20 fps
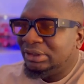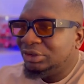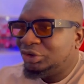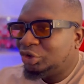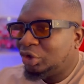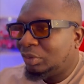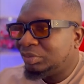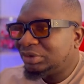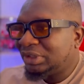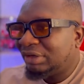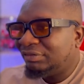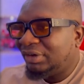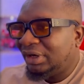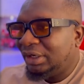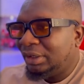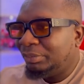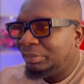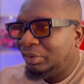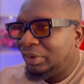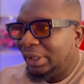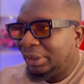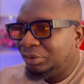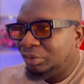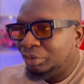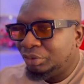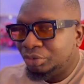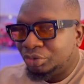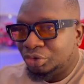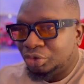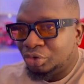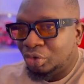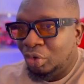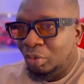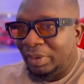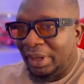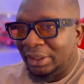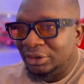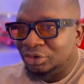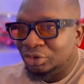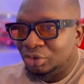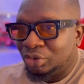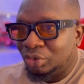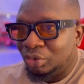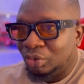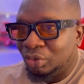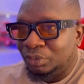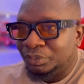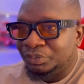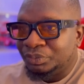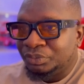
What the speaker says: the jobs available, now you scroll back to